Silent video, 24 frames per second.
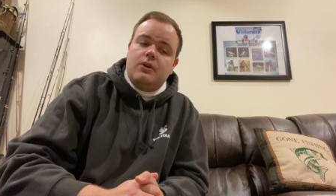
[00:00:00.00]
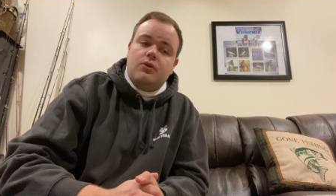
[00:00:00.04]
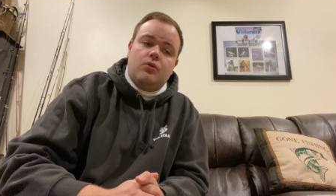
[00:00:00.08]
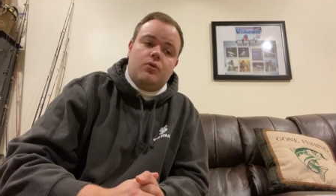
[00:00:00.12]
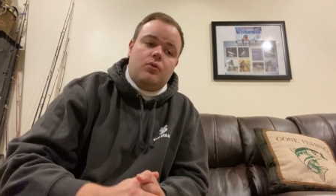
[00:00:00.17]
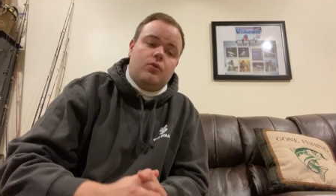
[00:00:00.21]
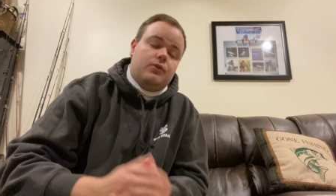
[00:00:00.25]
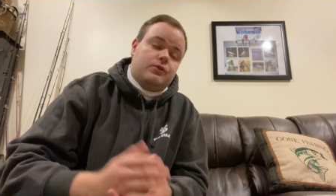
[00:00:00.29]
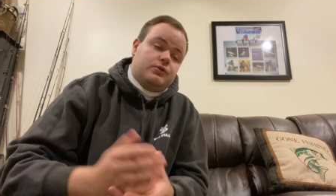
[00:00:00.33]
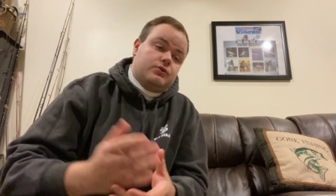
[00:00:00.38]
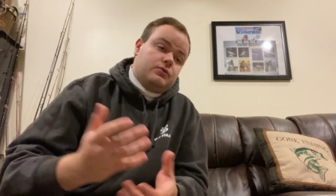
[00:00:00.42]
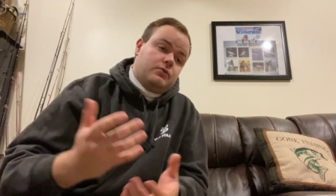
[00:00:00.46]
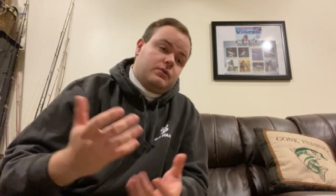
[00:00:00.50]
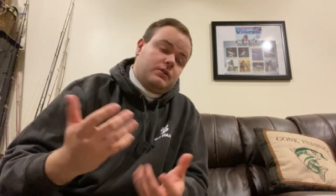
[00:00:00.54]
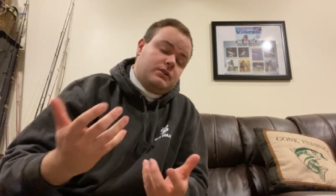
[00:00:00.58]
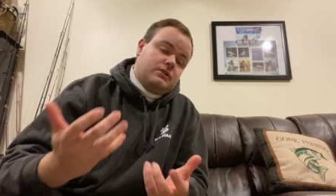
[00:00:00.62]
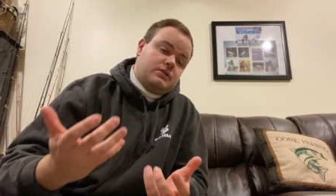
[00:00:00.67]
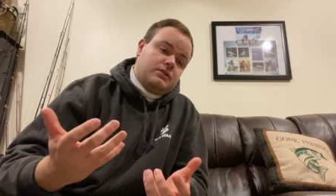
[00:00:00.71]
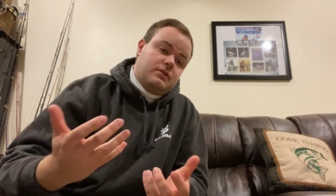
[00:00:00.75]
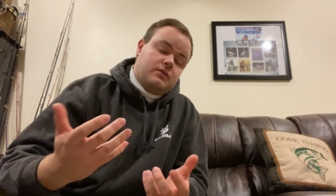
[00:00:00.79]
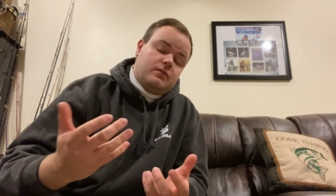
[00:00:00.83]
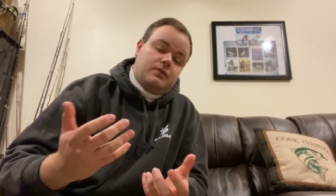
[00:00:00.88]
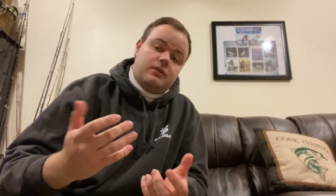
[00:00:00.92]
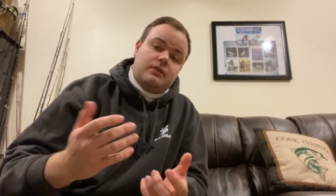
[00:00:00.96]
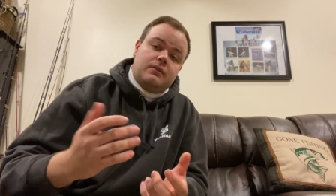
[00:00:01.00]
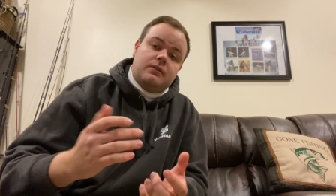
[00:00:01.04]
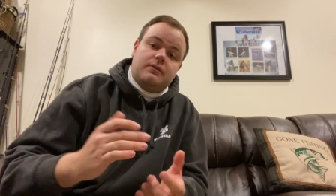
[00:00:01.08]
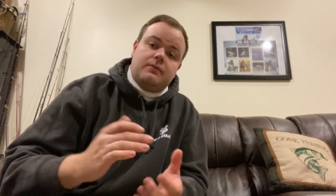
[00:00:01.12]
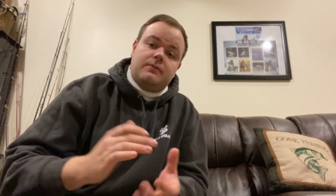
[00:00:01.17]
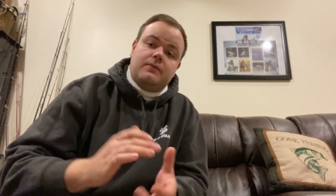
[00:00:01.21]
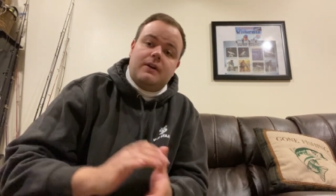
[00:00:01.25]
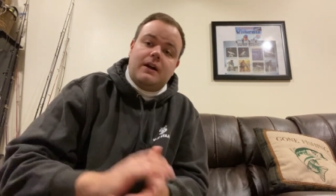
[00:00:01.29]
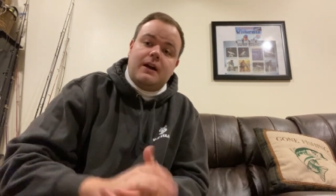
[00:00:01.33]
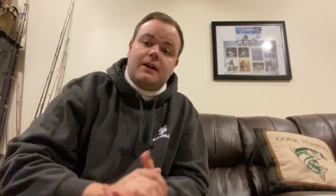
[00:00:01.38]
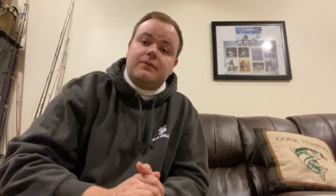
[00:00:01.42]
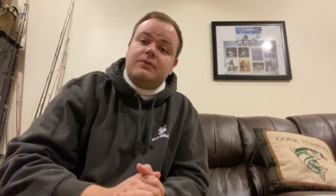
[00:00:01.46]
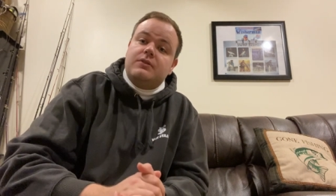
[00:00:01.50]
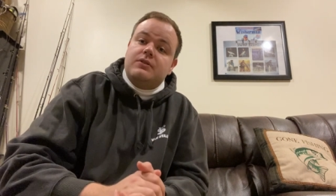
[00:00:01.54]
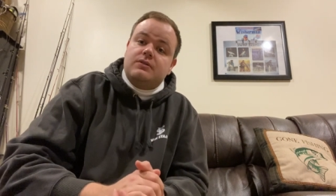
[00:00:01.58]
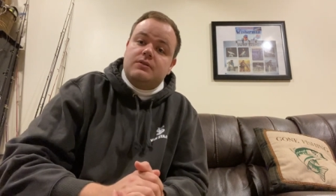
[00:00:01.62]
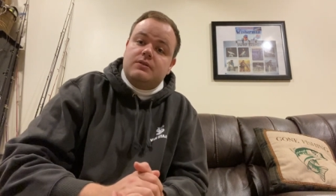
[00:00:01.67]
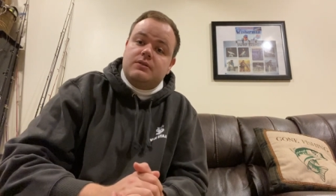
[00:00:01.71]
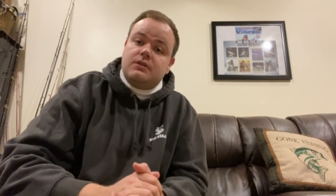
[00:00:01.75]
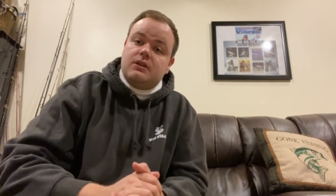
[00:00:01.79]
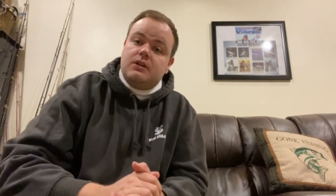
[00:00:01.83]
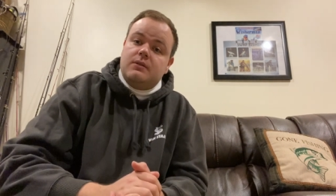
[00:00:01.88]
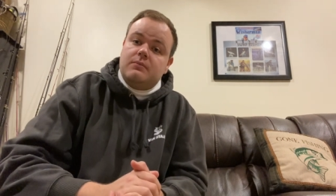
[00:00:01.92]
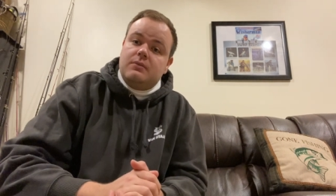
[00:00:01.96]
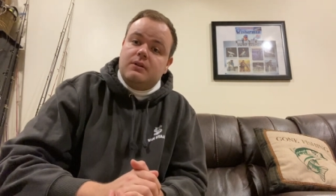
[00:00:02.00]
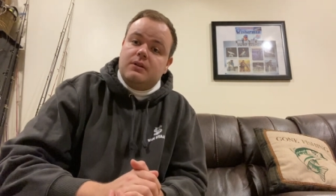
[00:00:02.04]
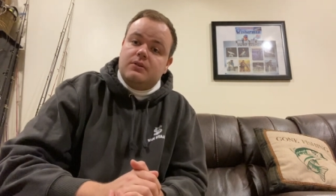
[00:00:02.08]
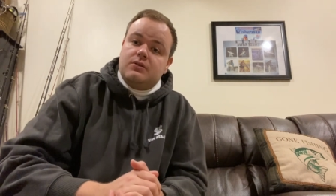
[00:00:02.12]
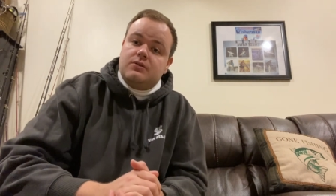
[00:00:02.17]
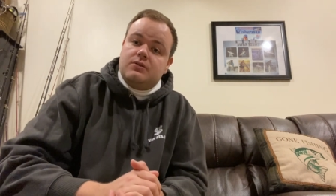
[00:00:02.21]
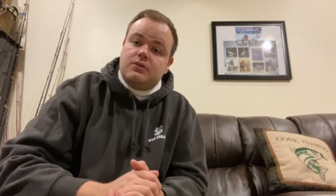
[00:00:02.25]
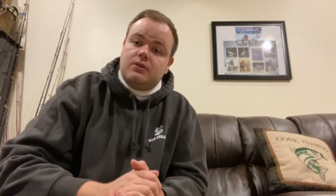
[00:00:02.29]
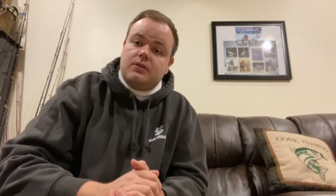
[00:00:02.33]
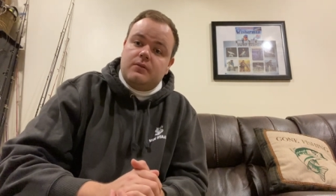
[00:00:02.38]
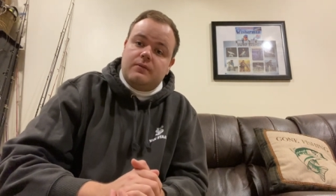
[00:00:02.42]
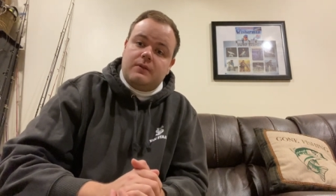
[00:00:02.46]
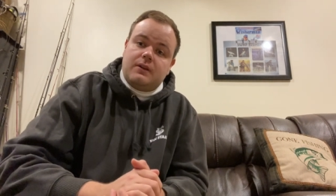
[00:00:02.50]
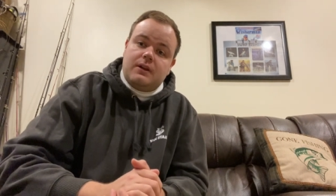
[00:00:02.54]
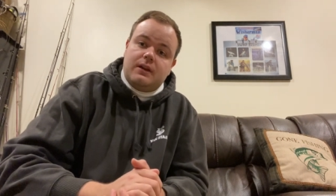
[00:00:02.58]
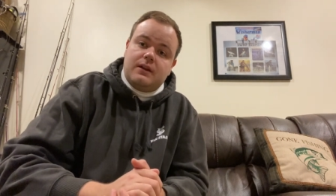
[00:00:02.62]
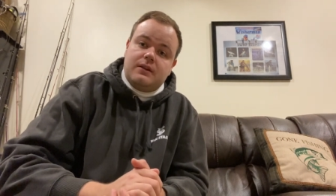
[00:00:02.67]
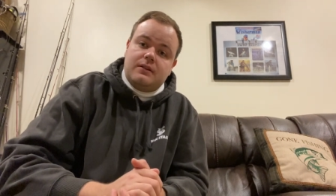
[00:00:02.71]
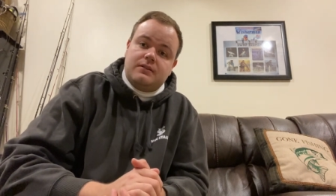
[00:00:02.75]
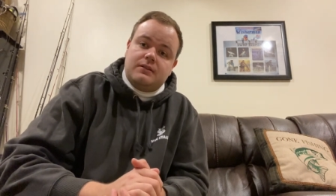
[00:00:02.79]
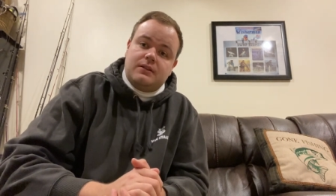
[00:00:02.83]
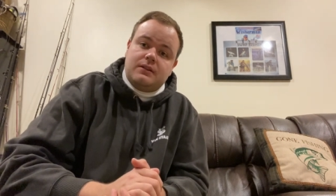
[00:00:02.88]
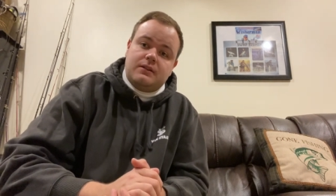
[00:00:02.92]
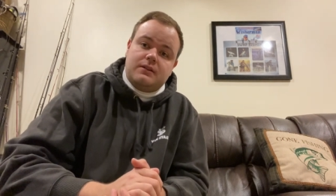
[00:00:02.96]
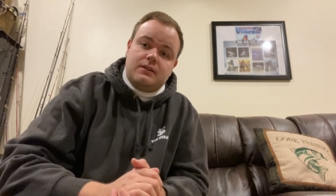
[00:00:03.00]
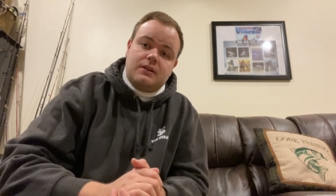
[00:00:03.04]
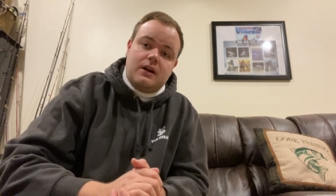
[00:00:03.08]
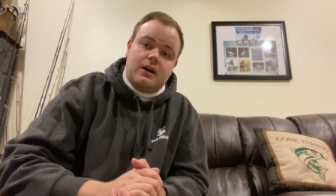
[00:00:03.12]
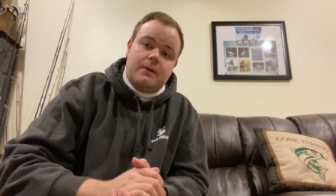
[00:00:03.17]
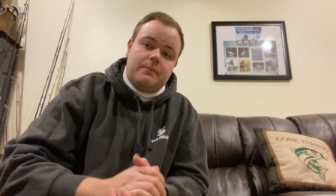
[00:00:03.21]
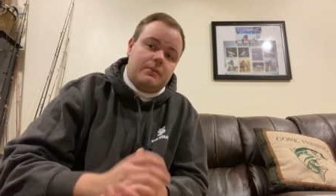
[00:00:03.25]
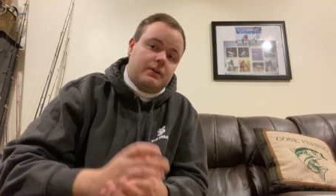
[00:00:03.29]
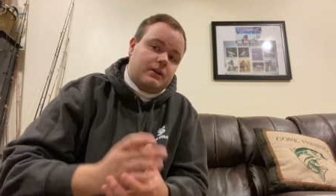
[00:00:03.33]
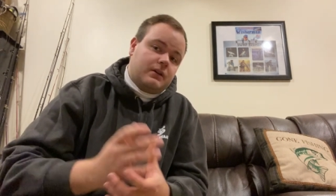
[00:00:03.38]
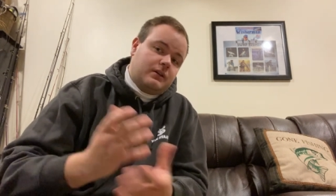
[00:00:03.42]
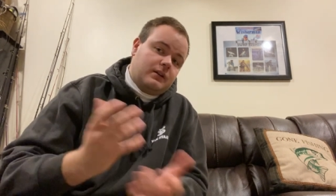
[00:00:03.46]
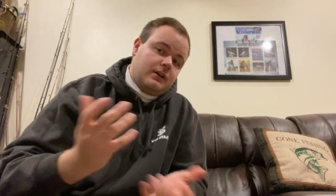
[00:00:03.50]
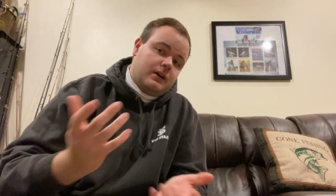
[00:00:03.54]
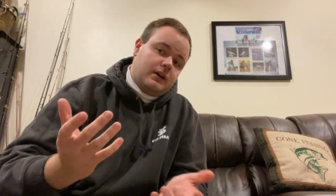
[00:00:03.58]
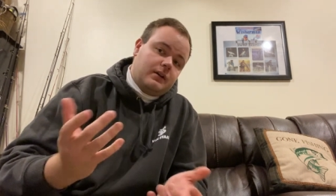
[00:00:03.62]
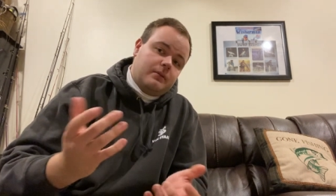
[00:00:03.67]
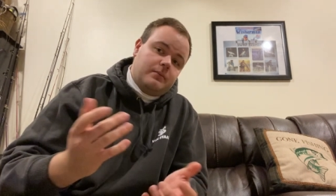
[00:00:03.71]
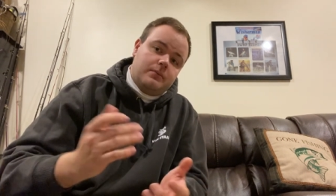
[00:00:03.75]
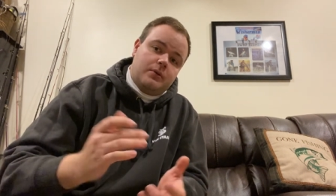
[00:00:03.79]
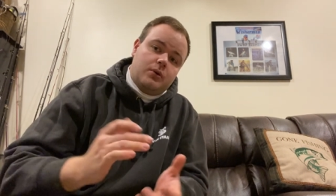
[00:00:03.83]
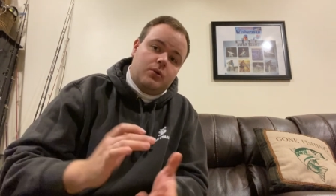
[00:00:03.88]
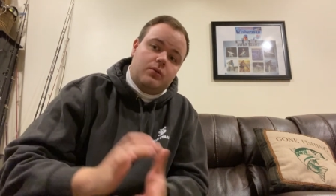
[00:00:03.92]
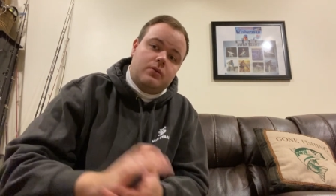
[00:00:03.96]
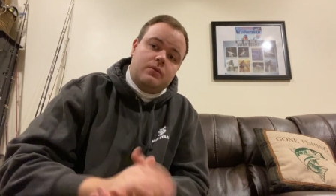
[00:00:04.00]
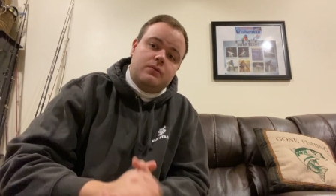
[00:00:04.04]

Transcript: Also considering the fact this is gonna be a surf casting topic, not a boat